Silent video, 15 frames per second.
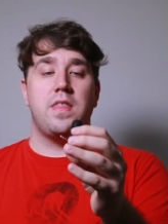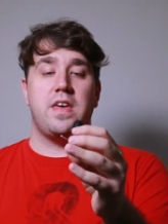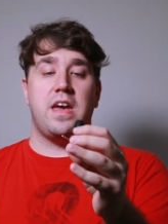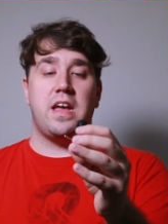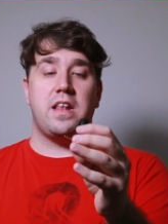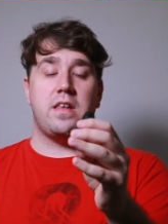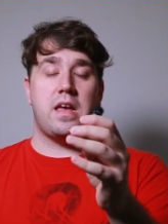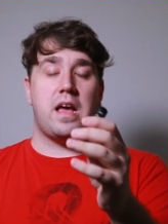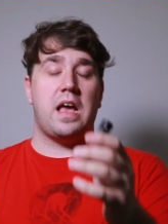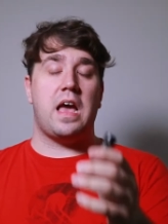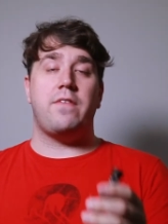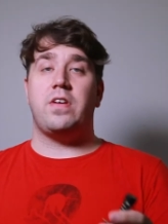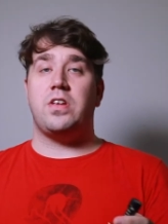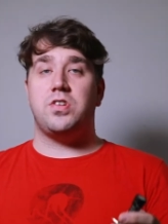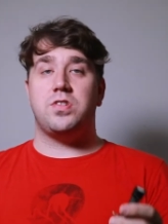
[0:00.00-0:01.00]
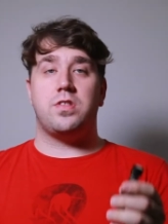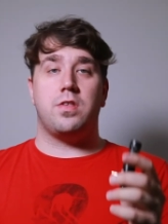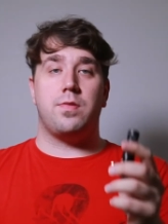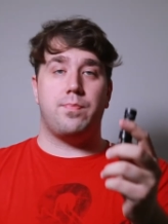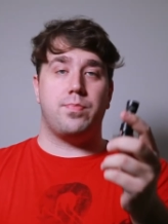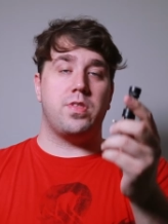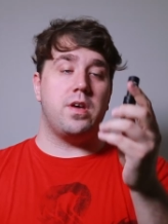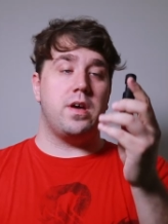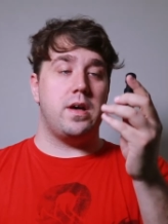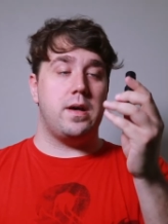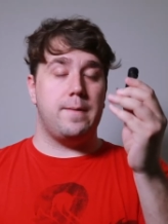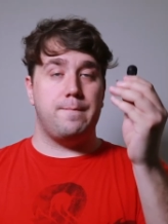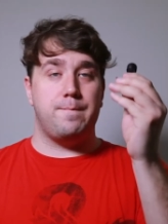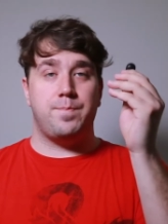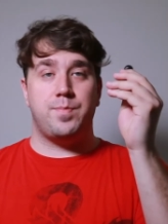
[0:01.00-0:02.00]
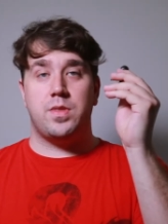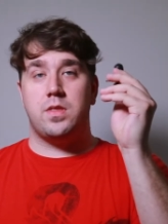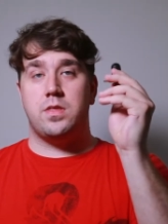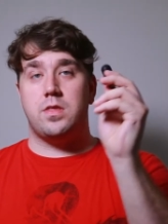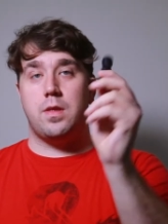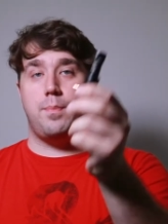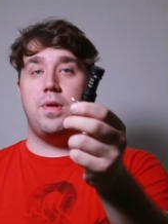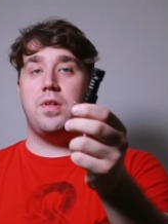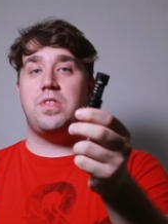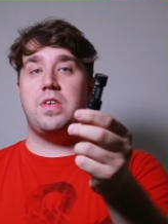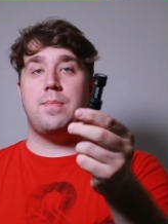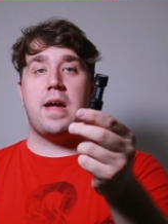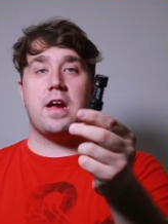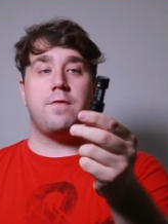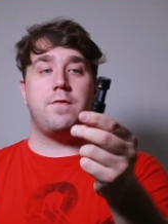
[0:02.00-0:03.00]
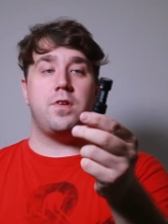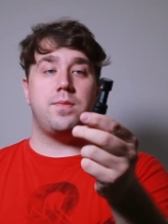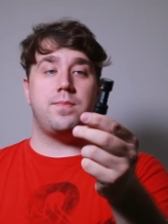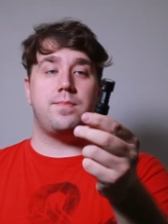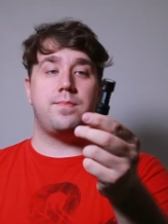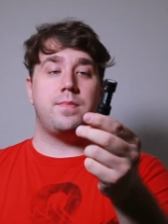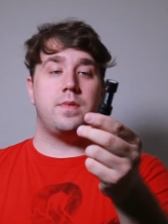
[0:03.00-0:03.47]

than having just the, the, um, the built-in microphone.